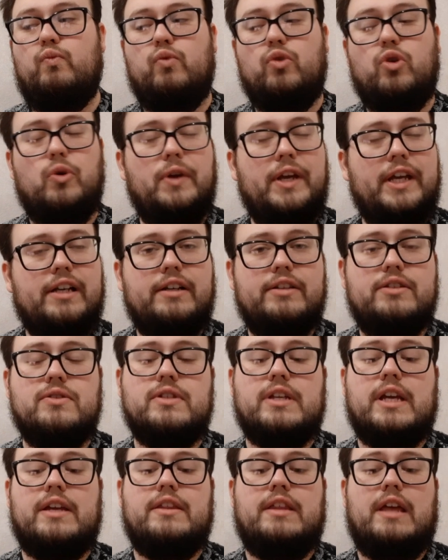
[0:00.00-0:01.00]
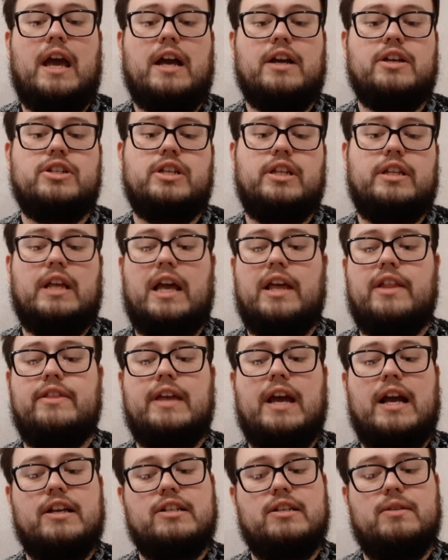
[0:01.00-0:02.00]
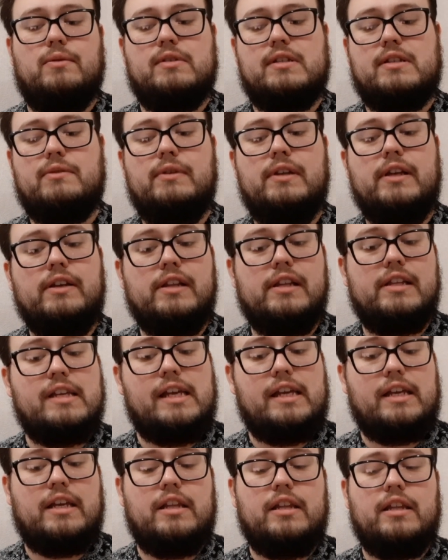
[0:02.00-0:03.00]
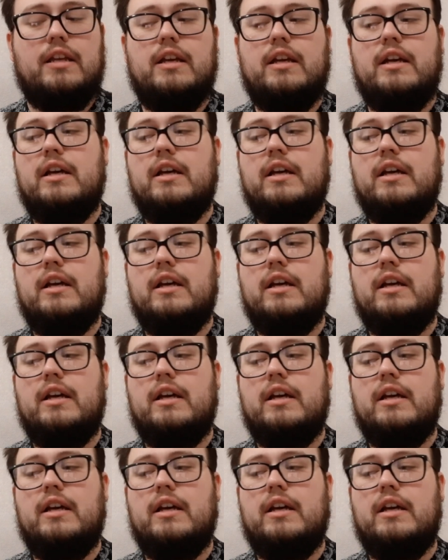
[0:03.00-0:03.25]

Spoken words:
quick to take the action, and the action was quickly taken.